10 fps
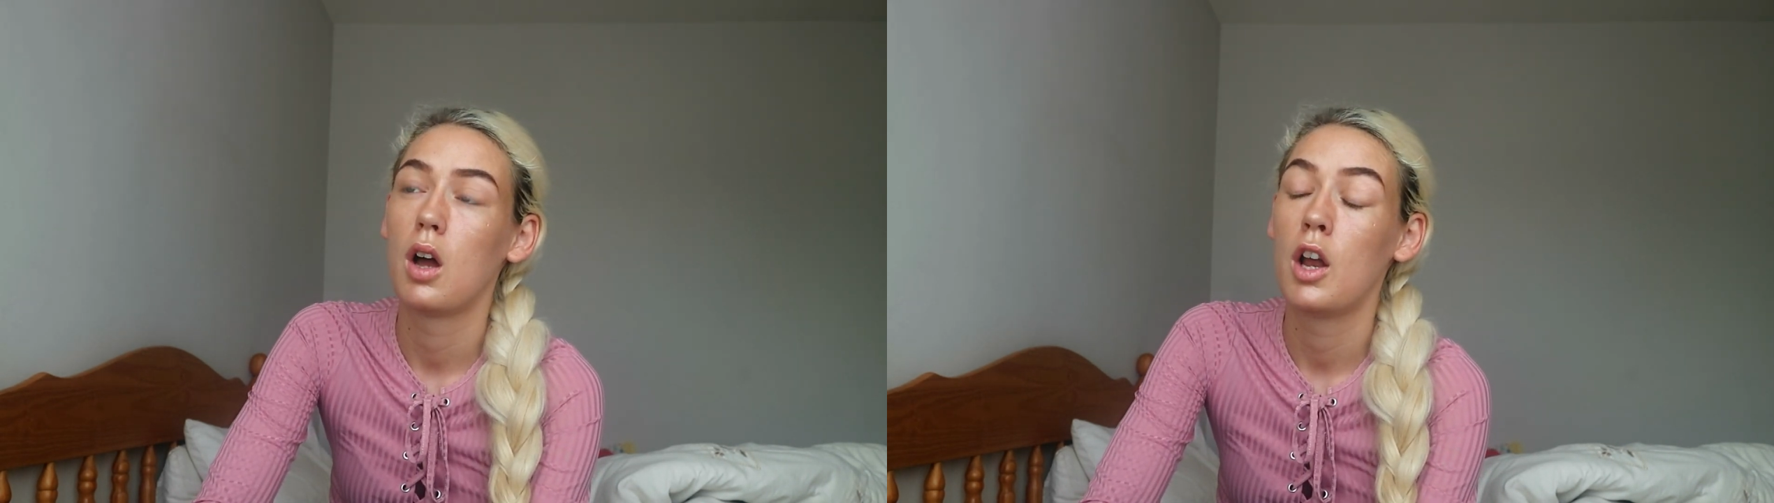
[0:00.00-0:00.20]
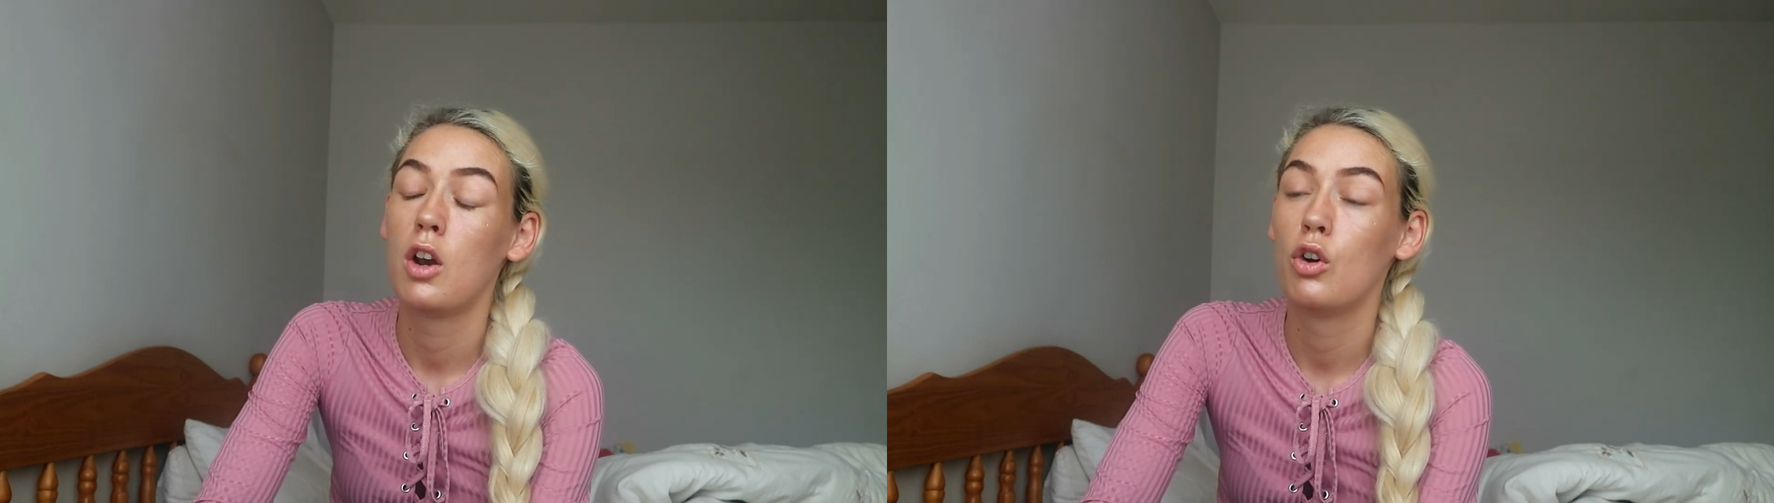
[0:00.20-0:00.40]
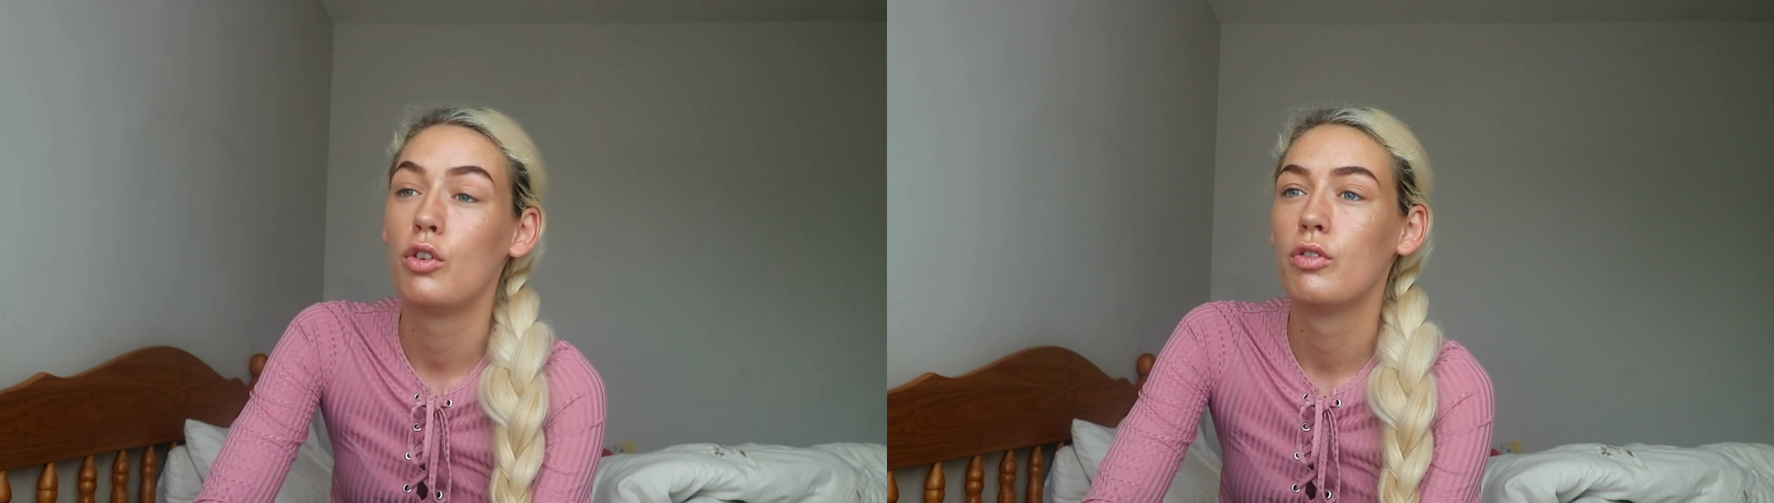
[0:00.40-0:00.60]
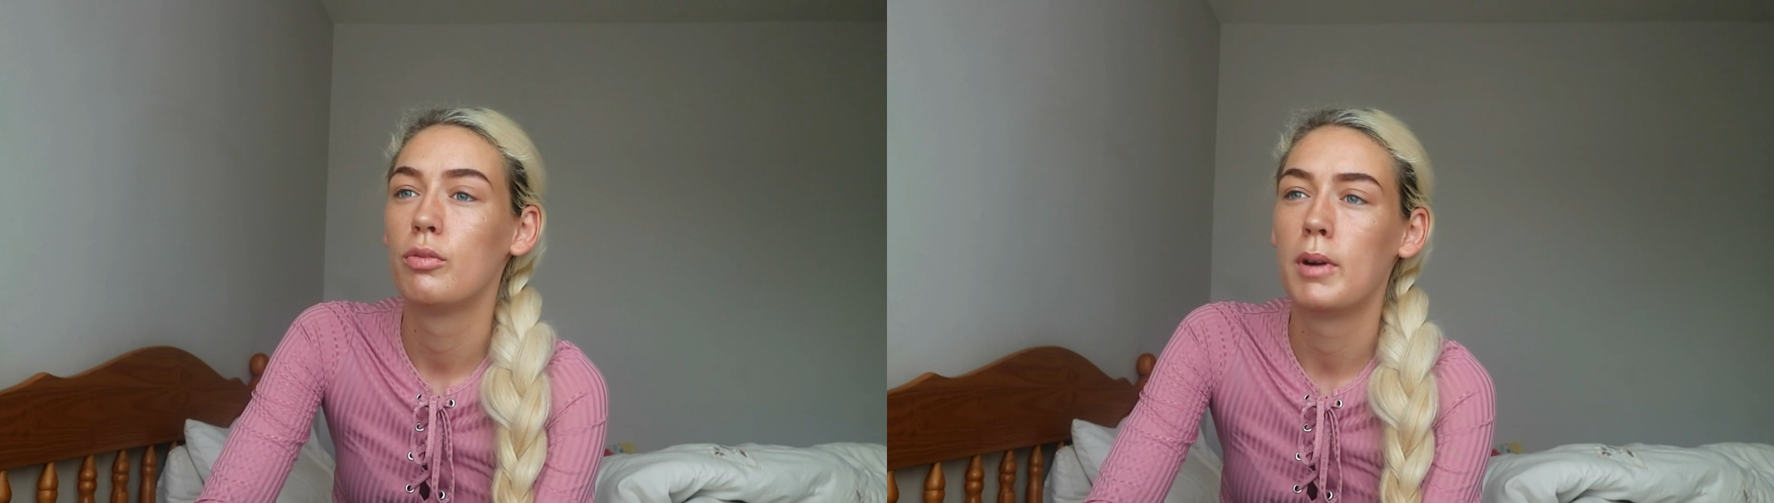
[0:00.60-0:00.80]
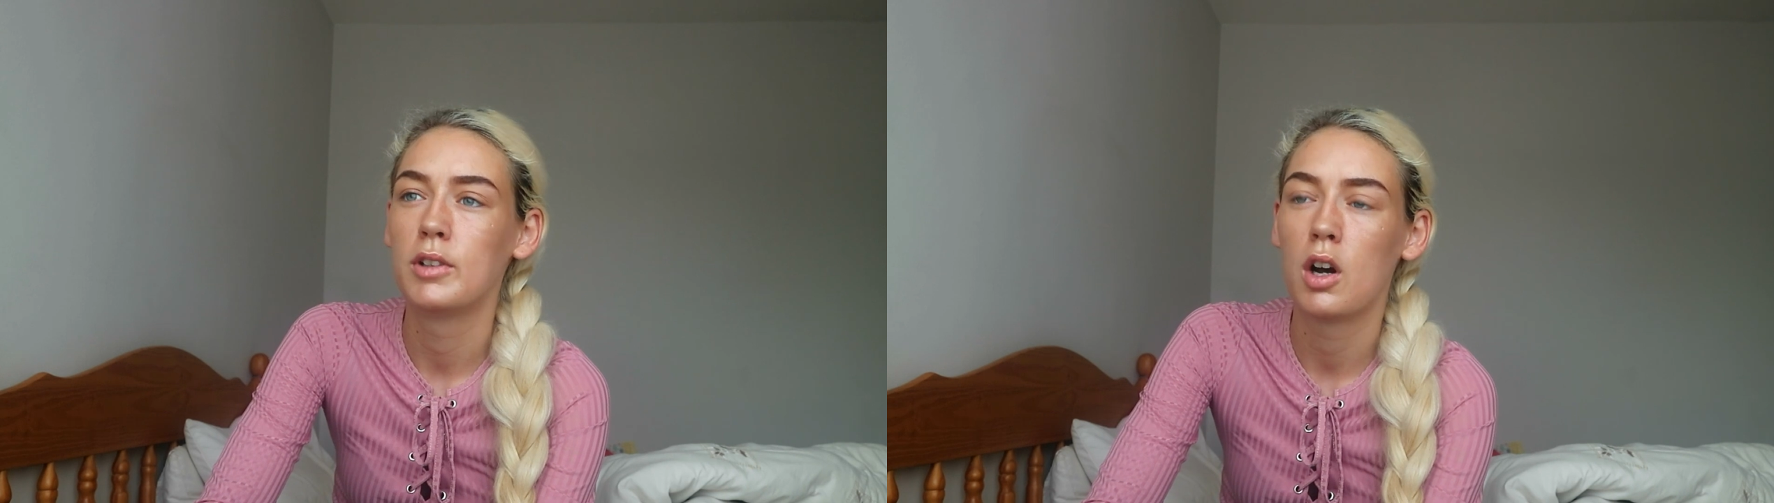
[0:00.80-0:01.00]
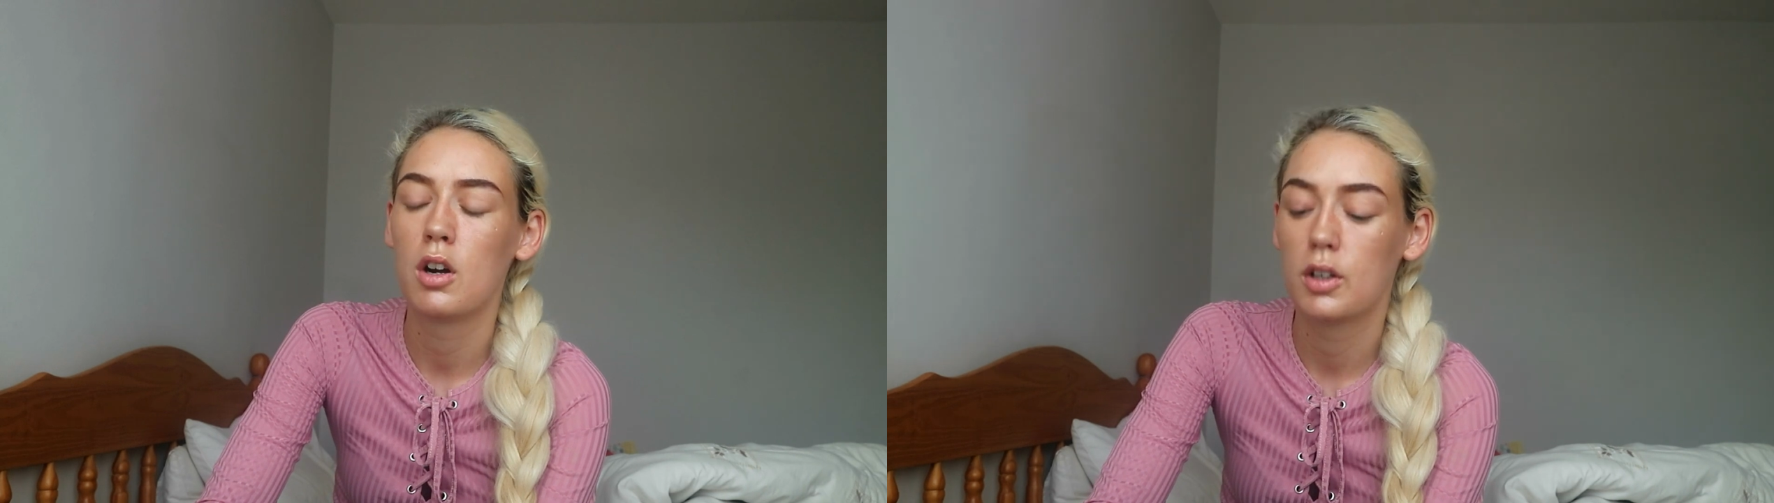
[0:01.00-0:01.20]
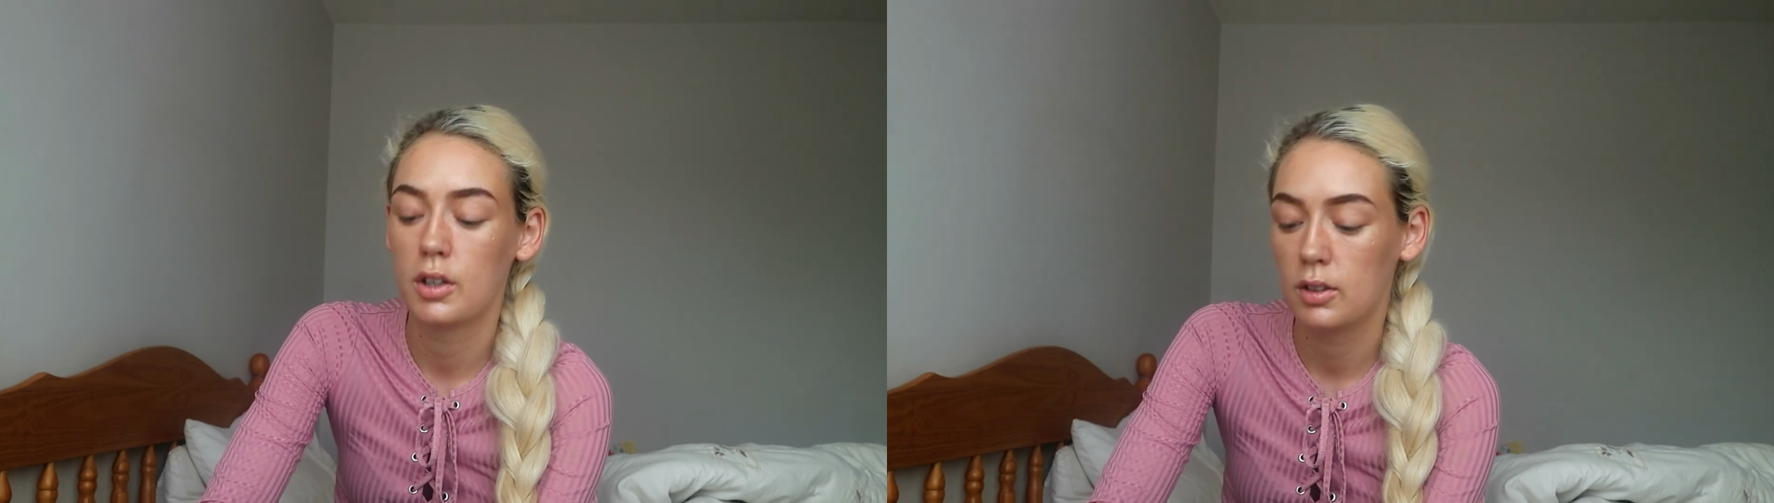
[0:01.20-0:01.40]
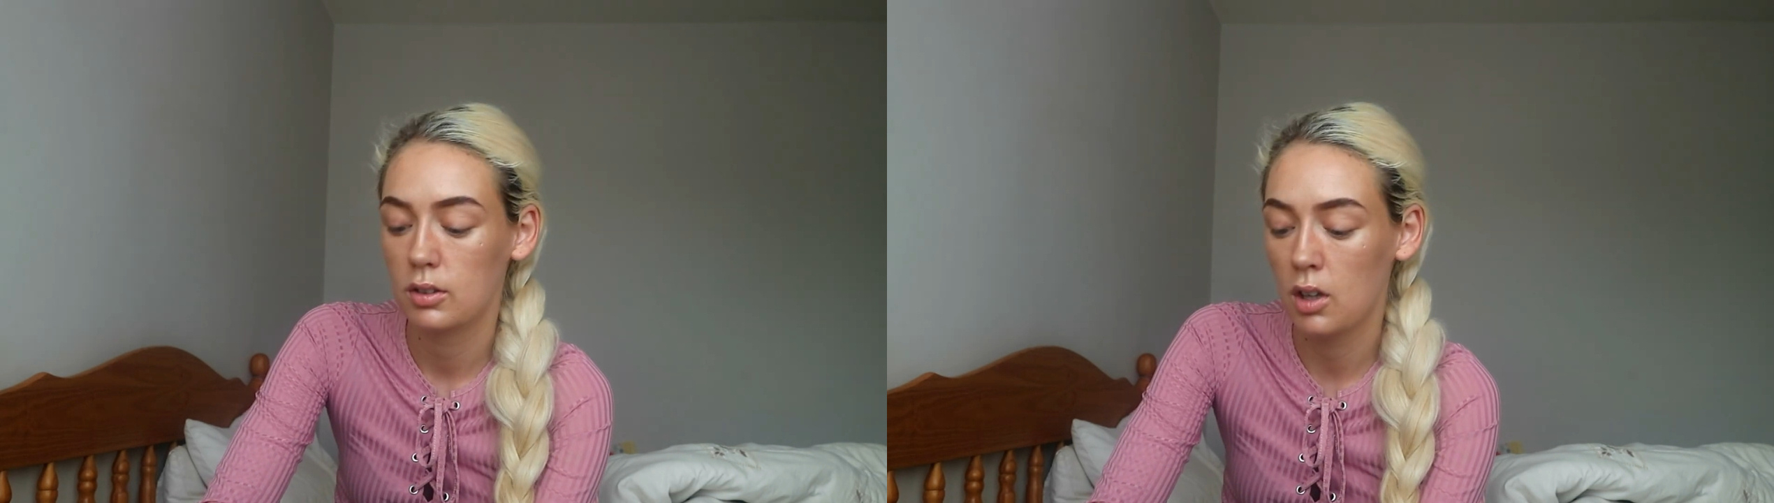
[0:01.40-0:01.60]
I love my daughter,